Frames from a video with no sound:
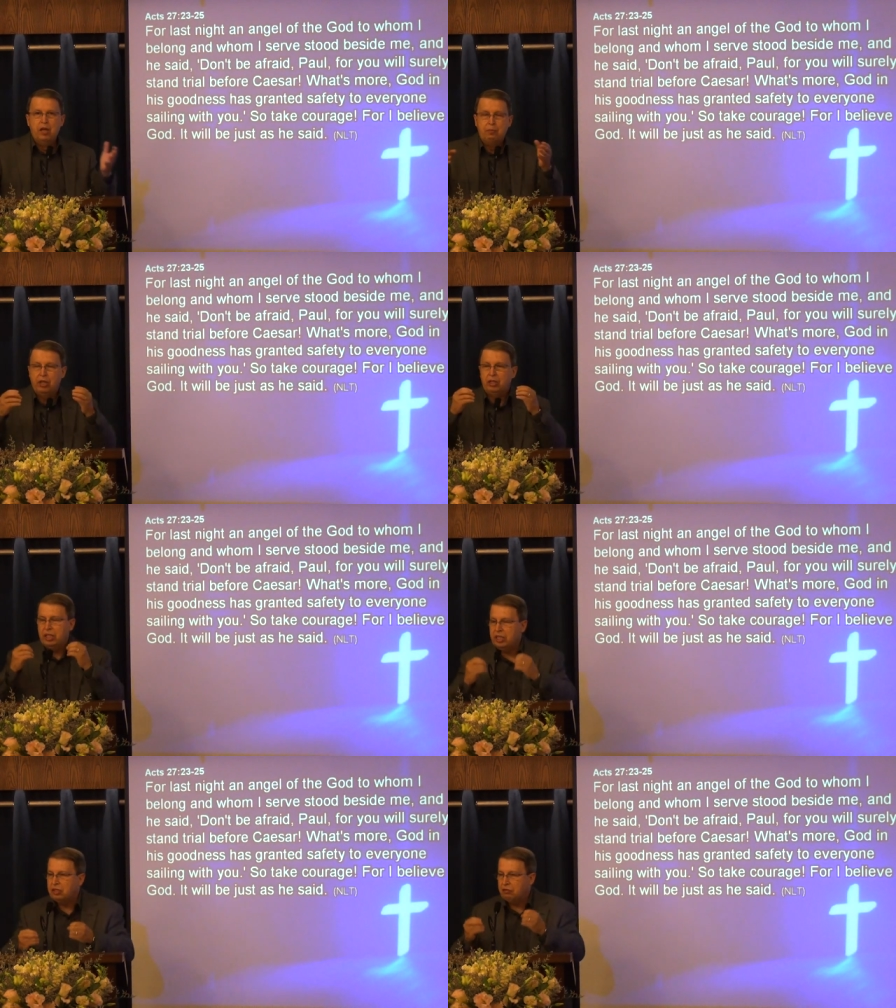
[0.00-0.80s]
but
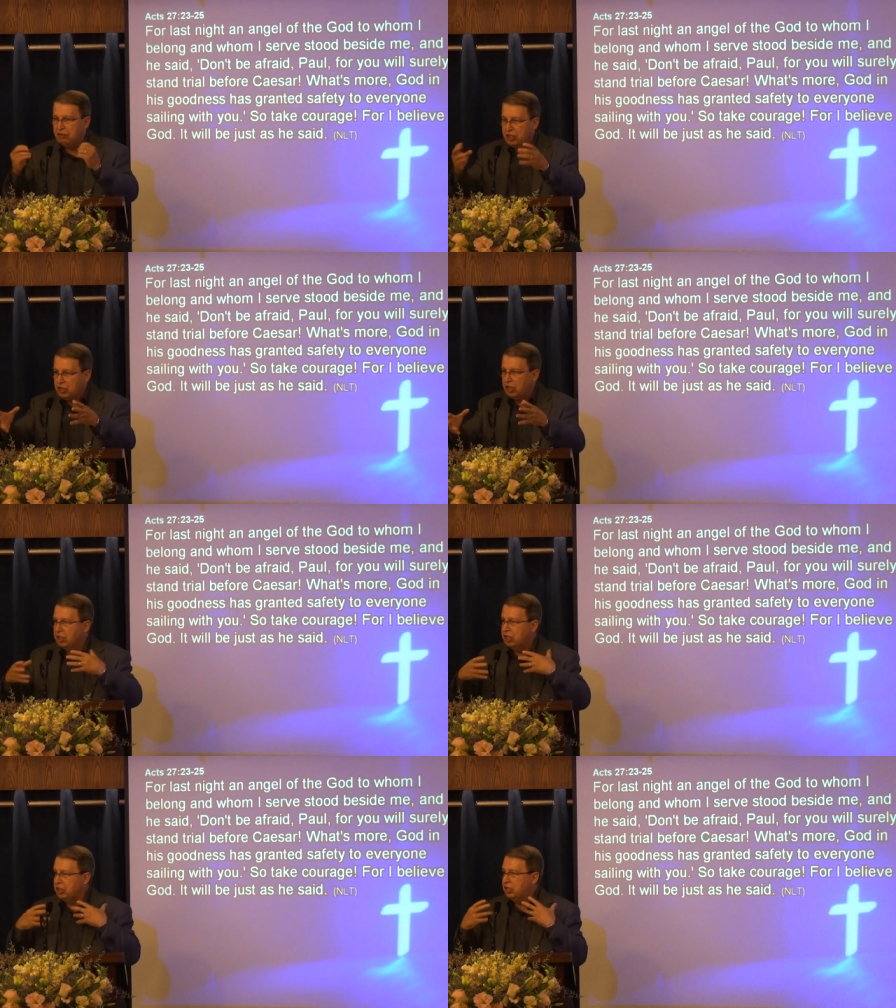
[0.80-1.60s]
this
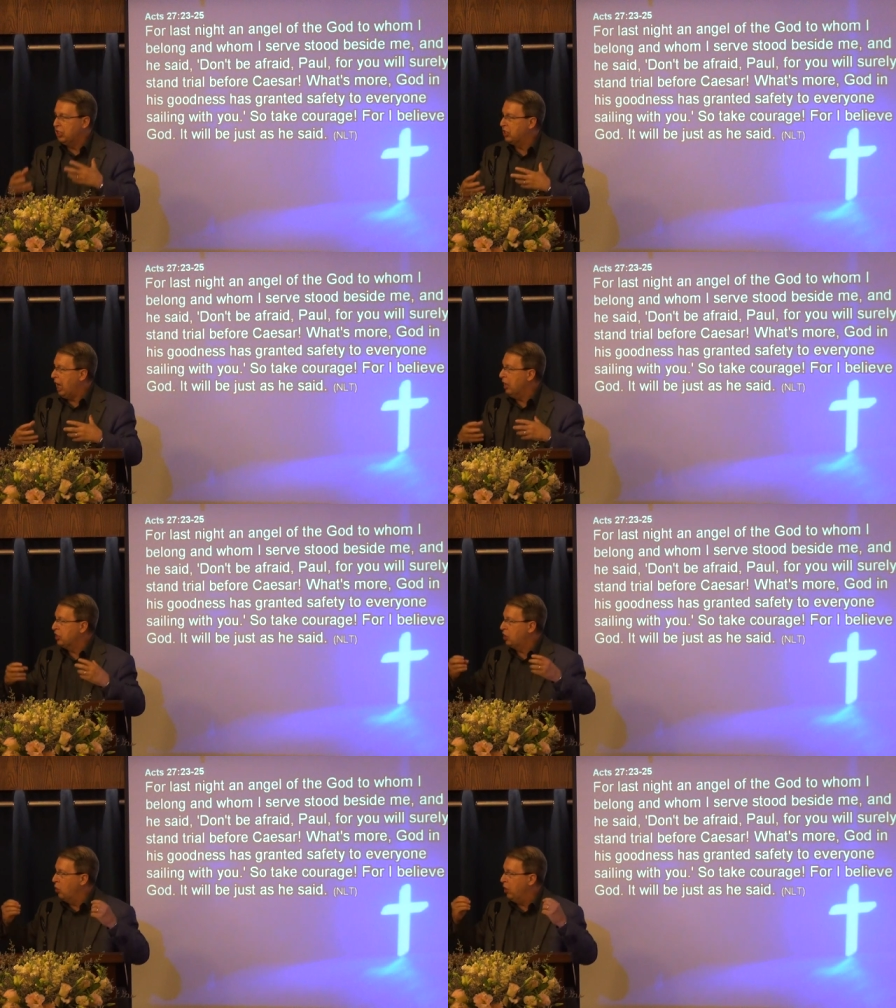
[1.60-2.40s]
vision, this desire
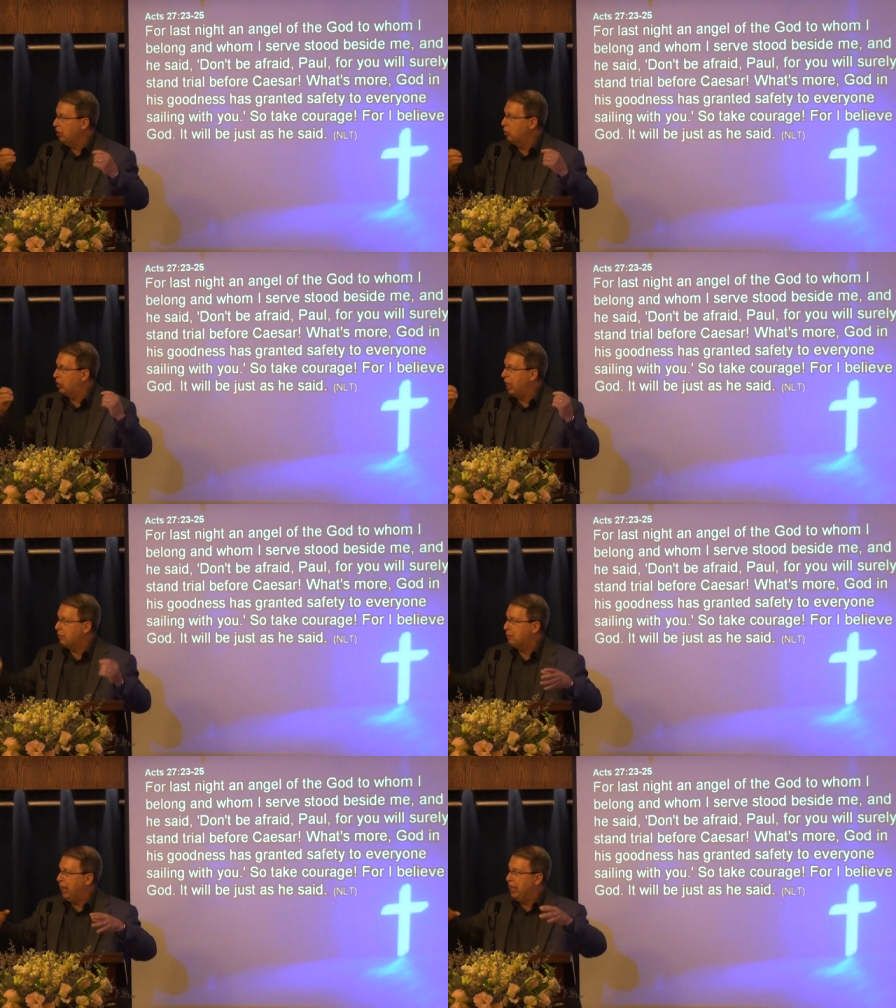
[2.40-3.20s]
is going to
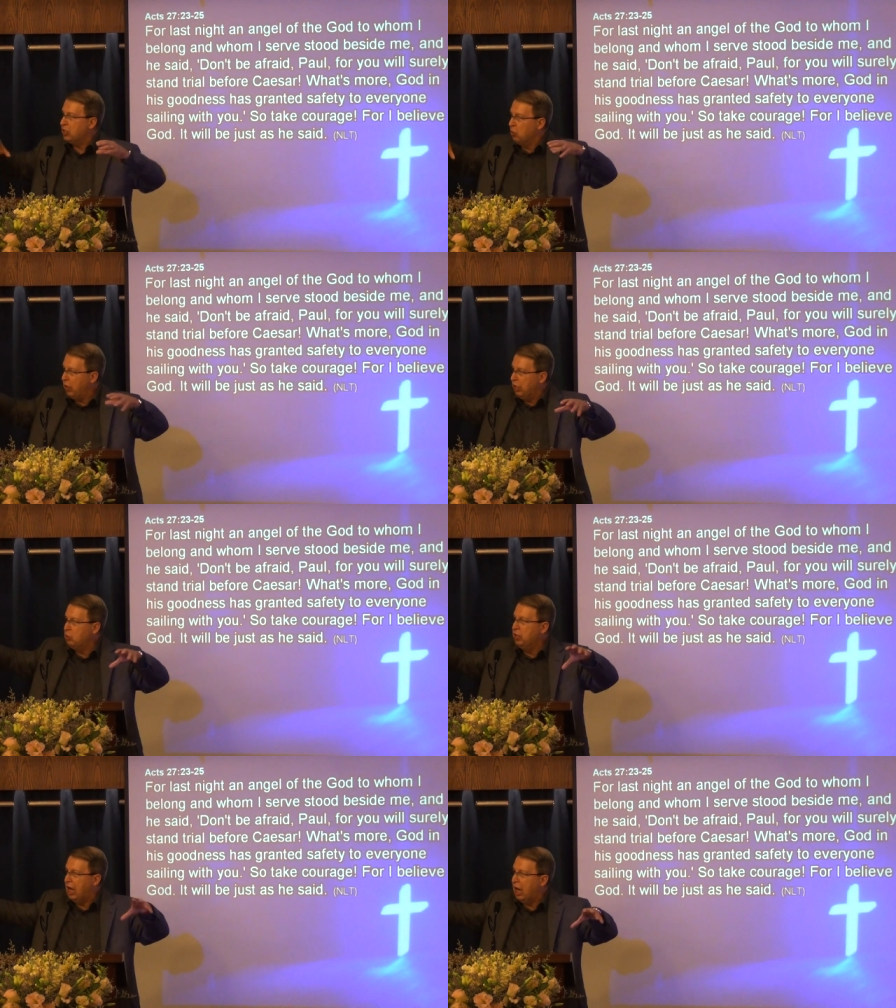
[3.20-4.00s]
take place
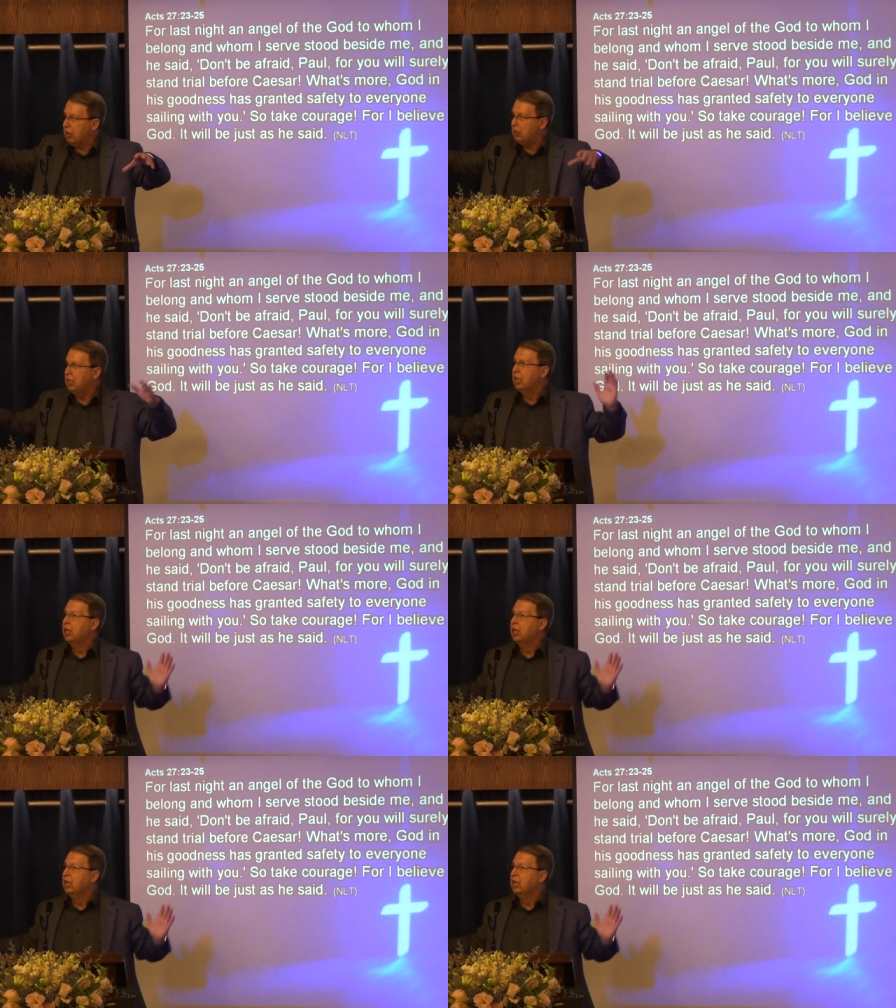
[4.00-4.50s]
when we all,